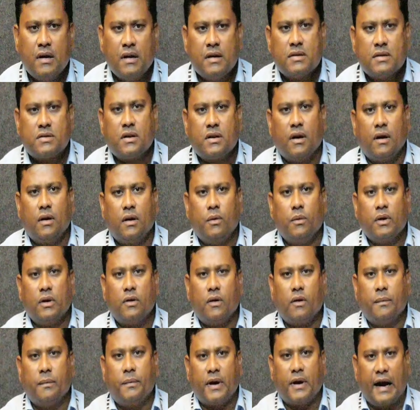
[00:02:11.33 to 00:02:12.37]
So we will
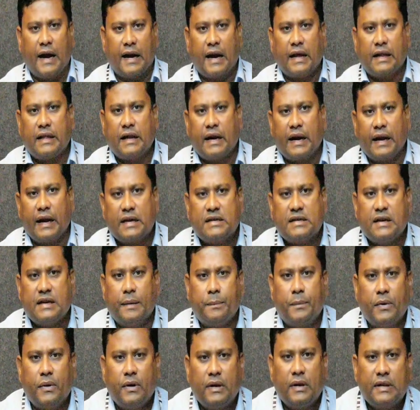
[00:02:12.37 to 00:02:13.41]
go for another
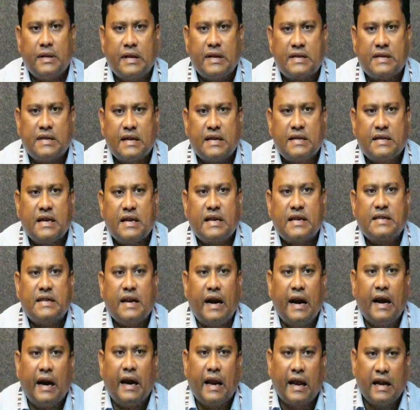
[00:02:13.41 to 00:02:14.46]
example. This is a
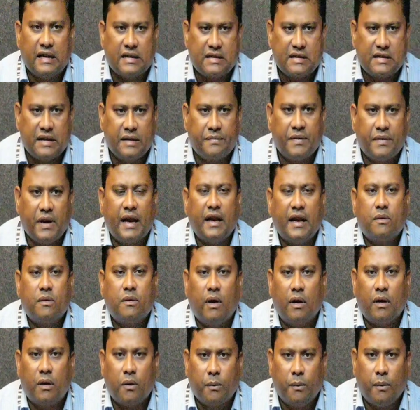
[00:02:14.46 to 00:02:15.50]
sentence. If n
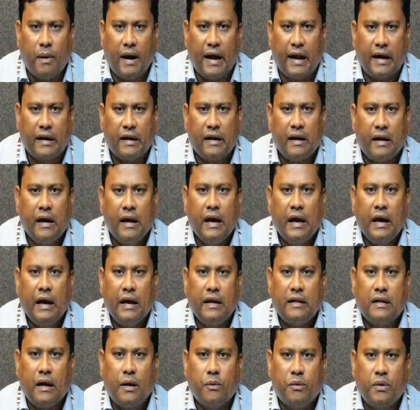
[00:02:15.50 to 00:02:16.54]
equal to 1
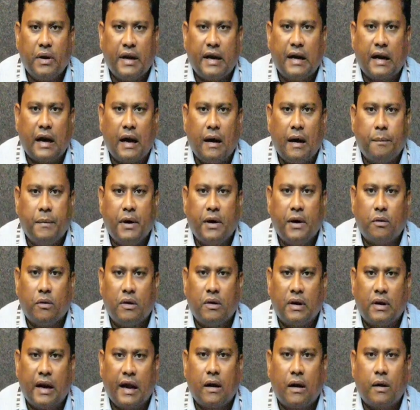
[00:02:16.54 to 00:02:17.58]
in the unigram, it will
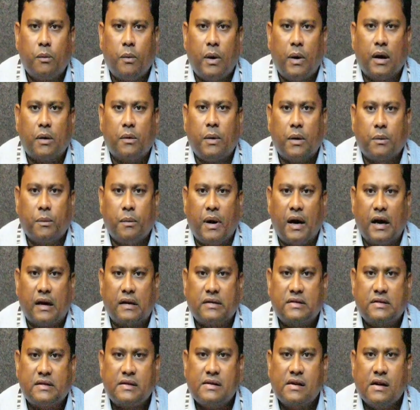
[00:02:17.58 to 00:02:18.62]
take 1
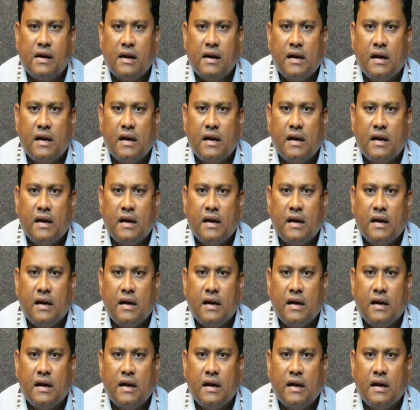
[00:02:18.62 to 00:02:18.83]
words.